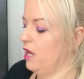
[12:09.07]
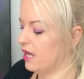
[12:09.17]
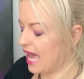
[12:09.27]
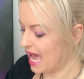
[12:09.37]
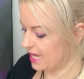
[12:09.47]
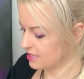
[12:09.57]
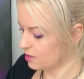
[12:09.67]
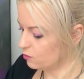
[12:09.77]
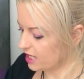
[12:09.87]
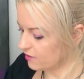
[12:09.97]
okay,
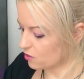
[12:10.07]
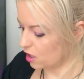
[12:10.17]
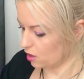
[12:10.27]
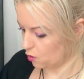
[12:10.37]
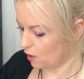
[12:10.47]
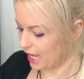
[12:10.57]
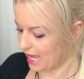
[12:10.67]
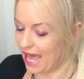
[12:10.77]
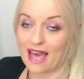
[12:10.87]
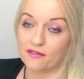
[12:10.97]
so we have got quite a
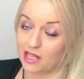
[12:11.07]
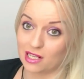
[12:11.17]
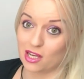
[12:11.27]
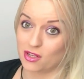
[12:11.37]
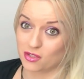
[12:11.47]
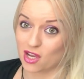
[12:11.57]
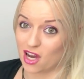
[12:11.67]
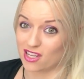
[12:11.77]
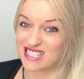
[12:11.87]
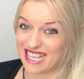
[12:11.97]
heavy load of
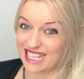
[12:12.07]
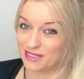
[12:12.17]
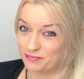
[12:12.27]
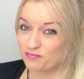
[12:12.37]
cards here.